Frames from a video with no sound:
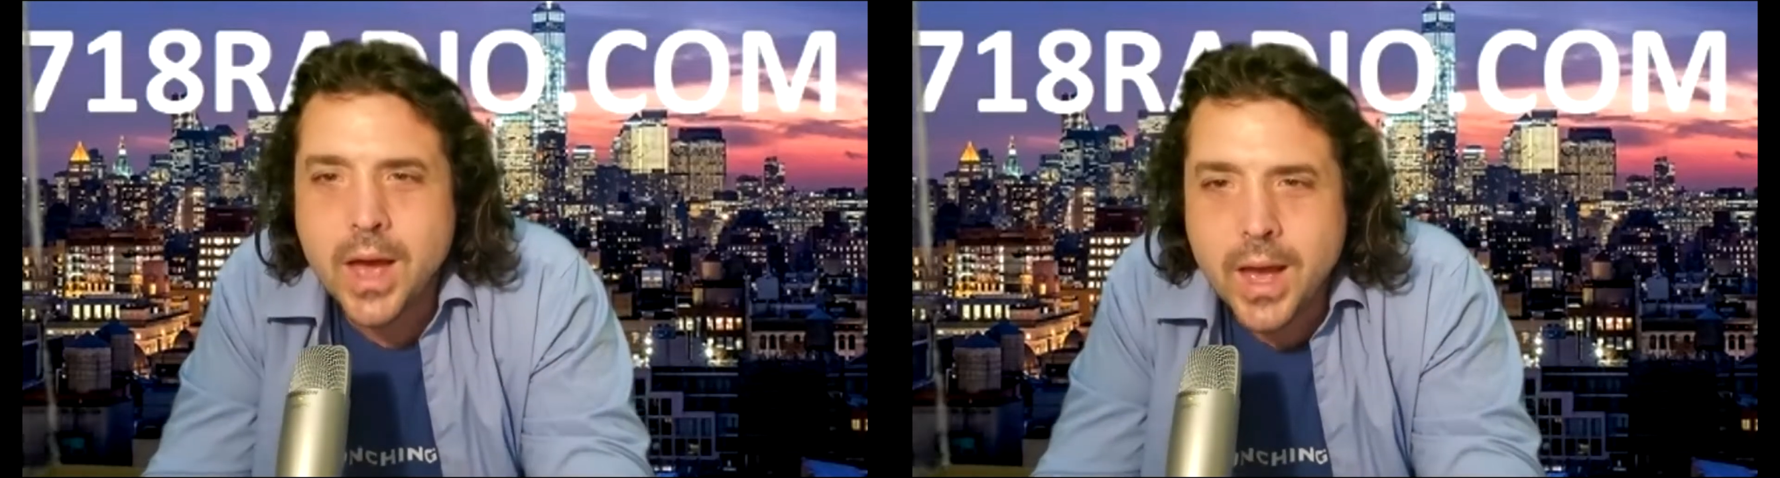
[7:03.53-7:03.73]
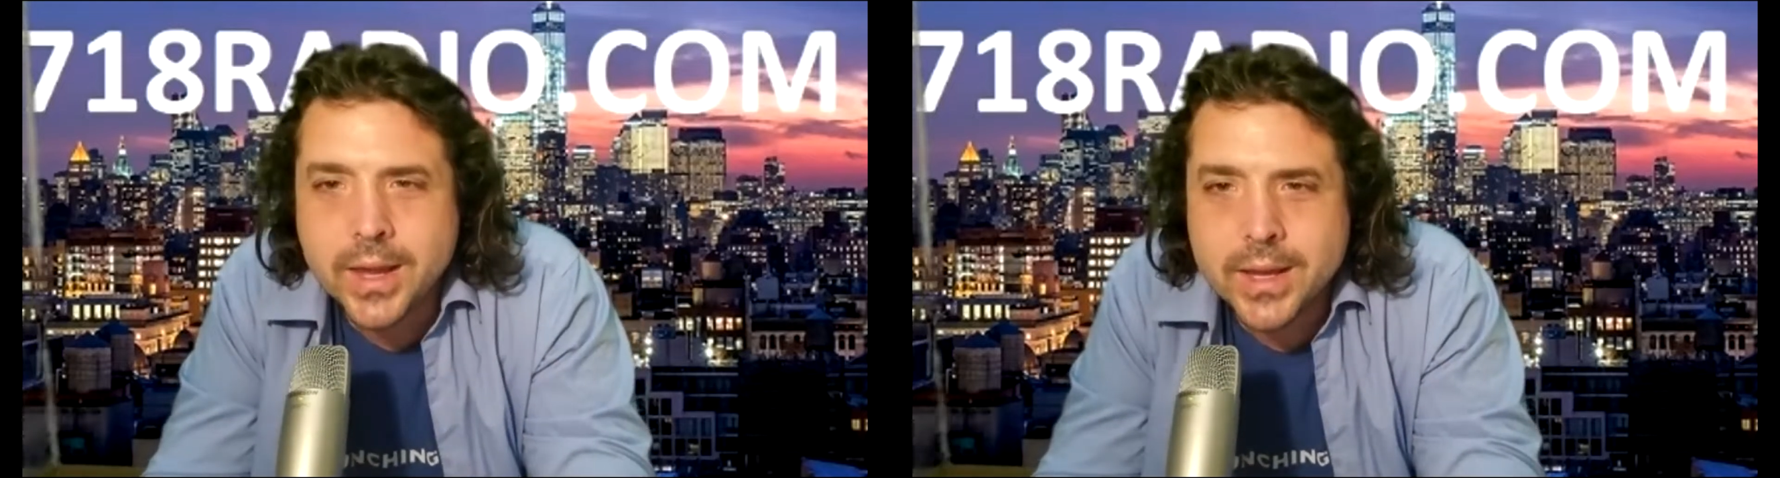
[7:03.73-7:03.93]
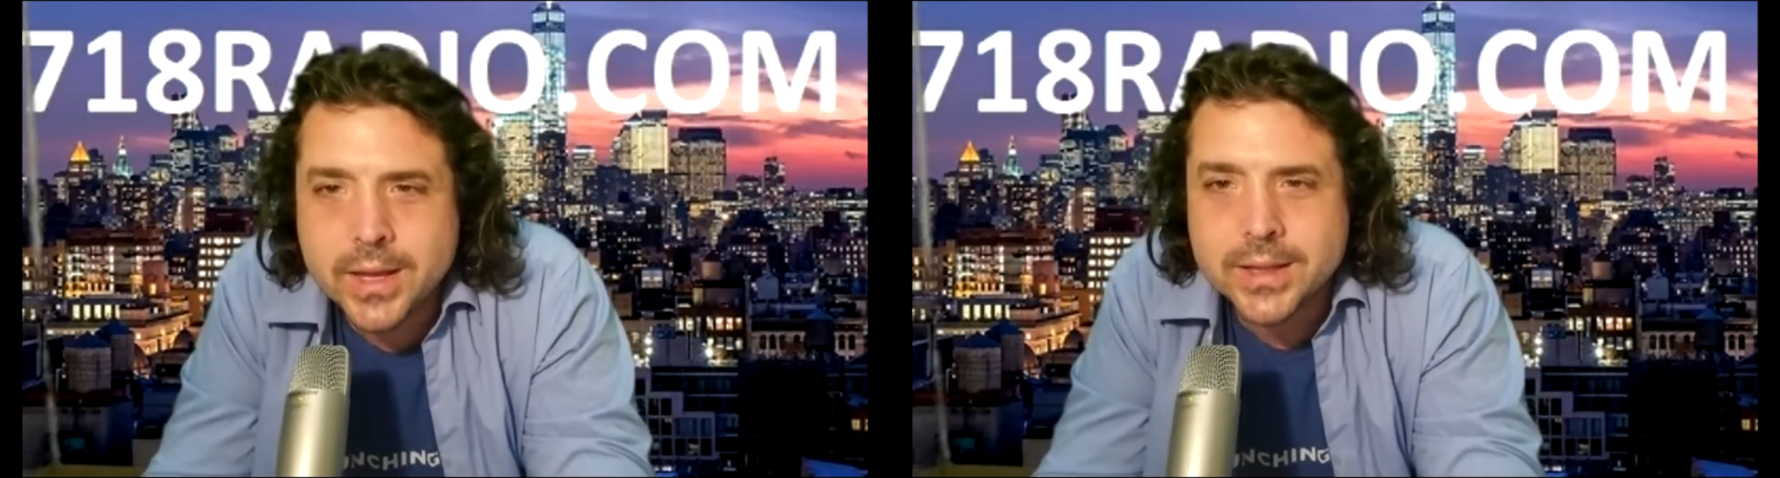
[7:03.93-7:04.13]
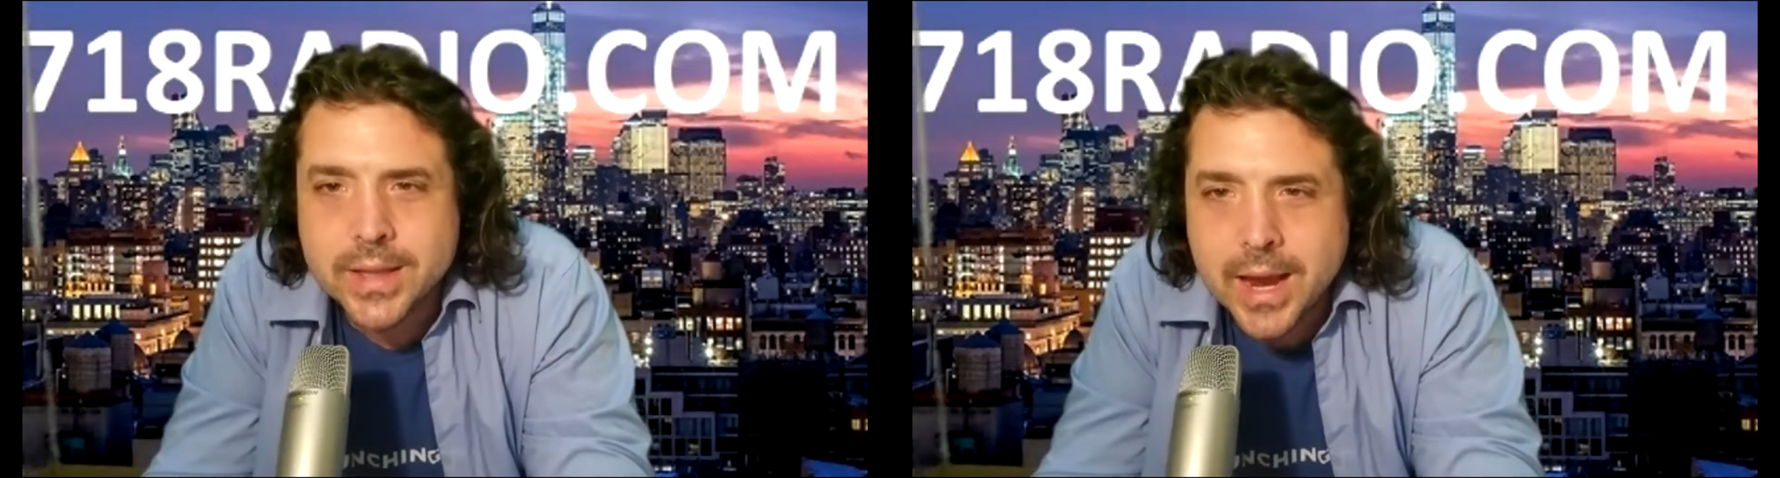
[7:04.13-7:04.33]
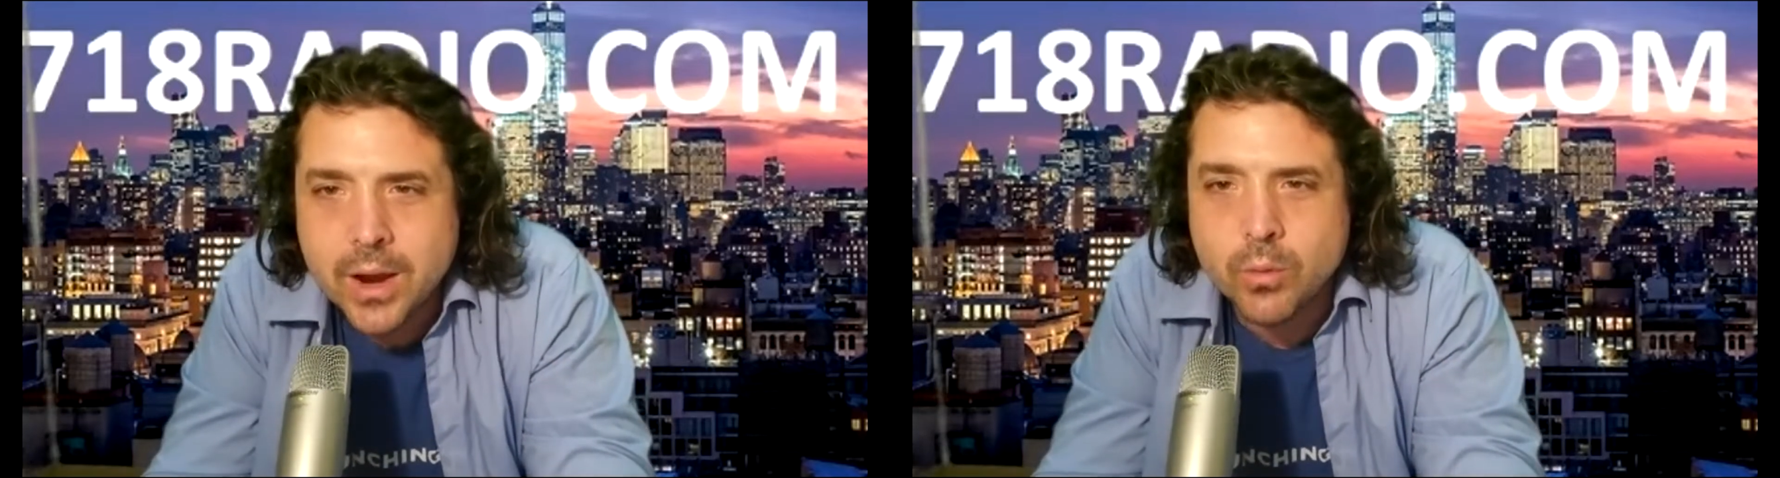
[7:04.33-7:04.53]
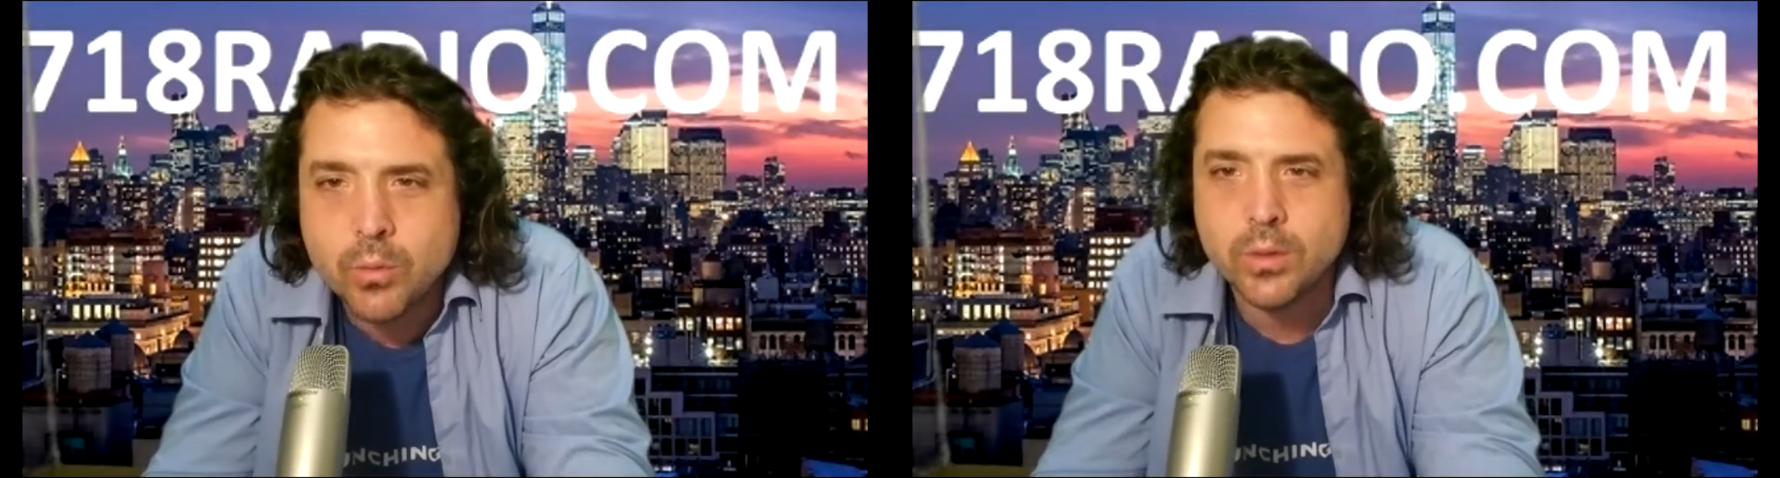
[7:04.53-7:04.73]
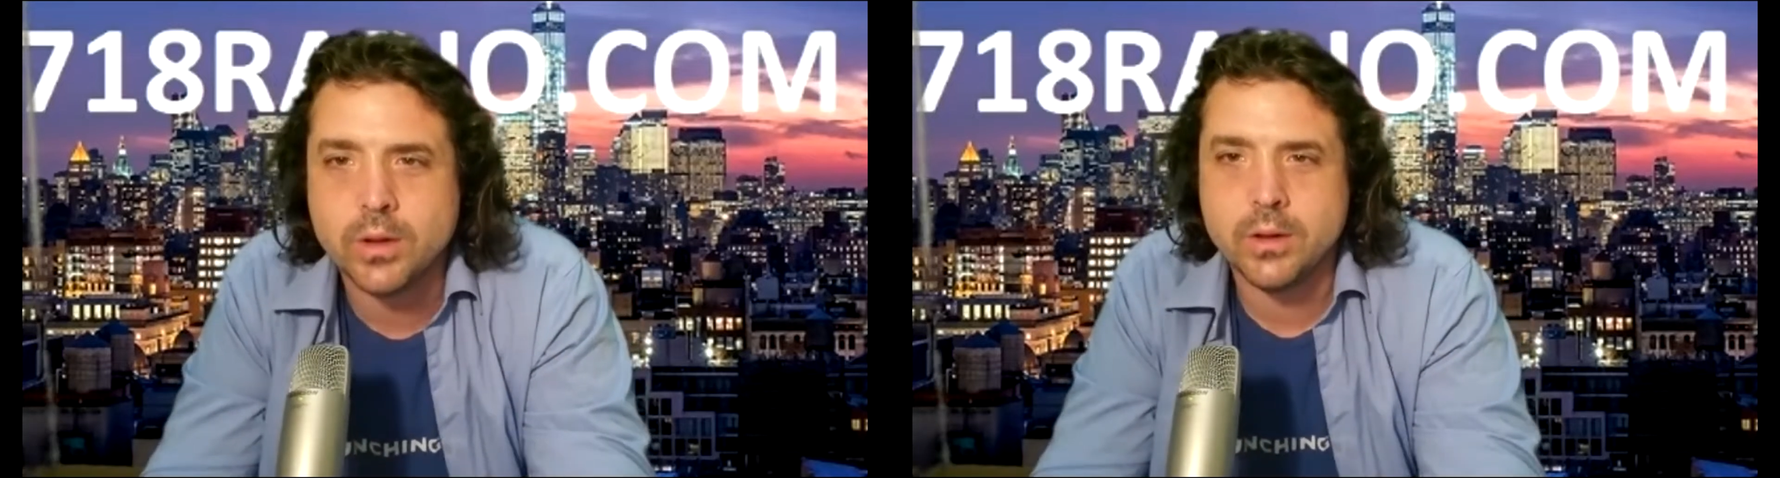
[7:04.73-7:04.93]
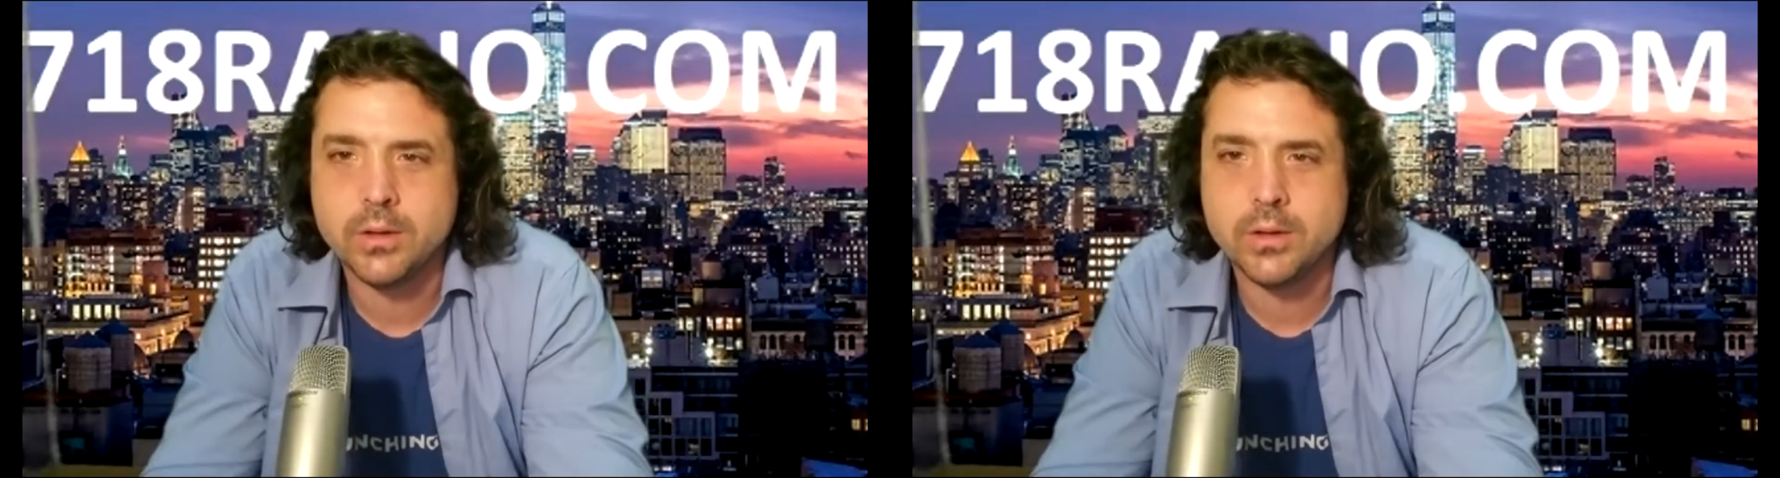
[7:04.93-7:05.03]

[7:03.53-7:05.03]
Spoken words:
iCloud.